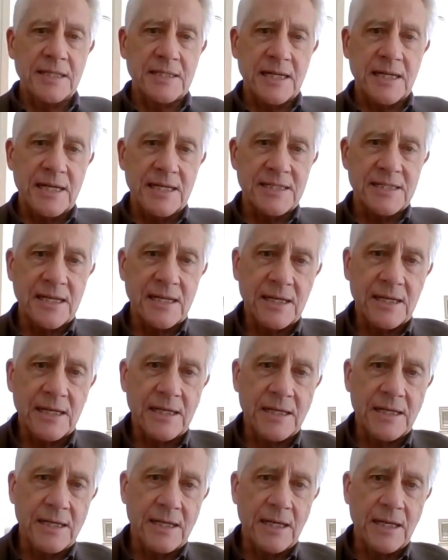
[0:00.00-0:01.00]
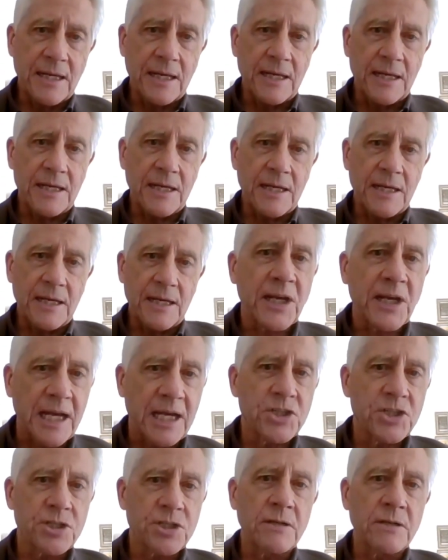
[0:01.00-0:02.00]
a
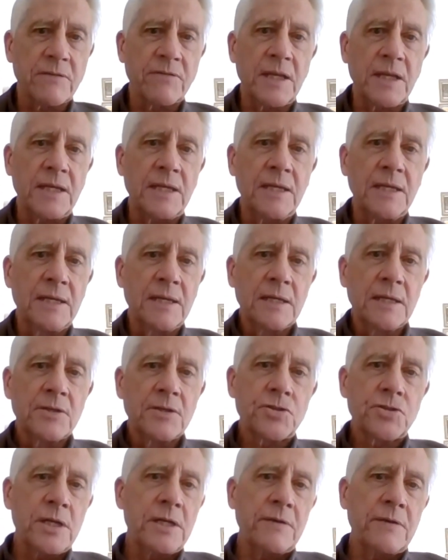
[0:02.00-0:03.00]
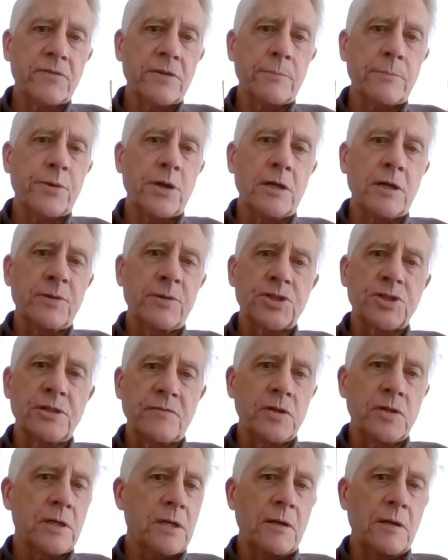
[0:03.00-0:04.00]
implication of the Treaty for the
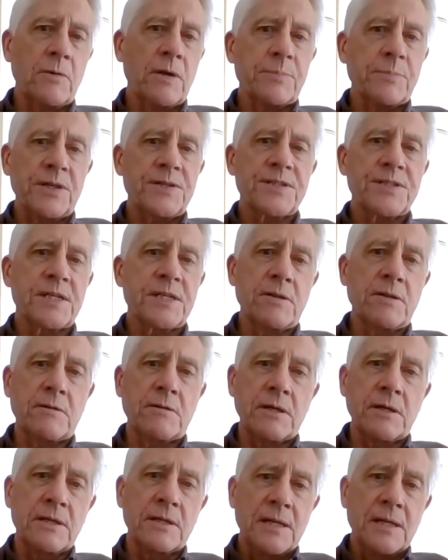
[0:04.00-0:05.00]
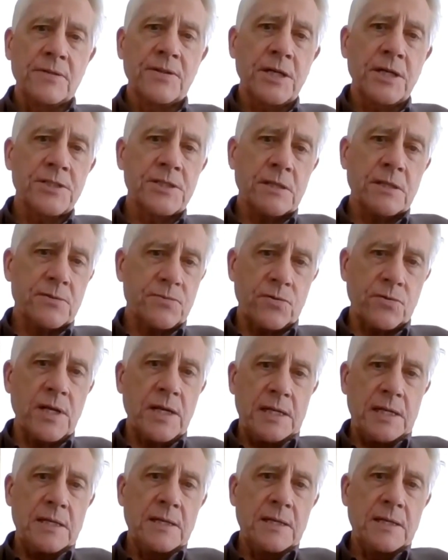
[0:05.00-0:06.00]
Prohibition of Nuclear Weapons. So those are
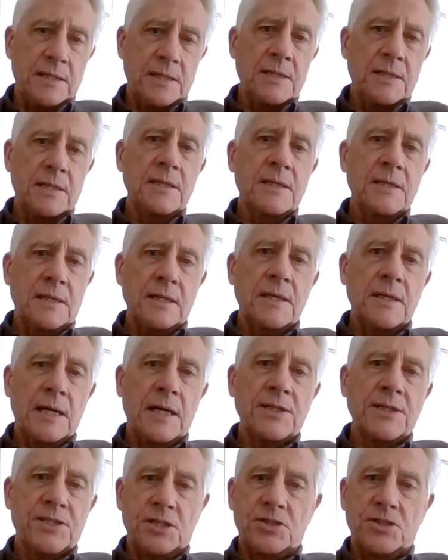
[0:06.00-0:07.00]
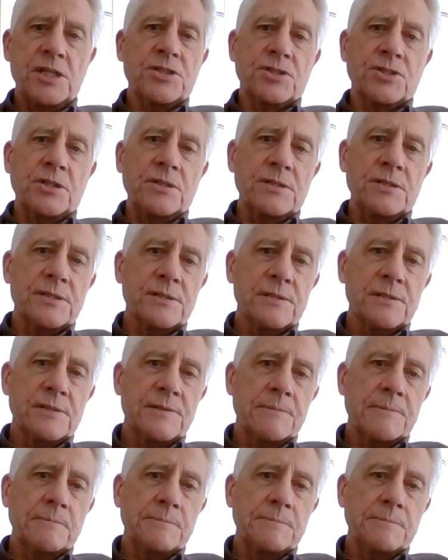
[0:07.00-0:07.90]
3 suggestions.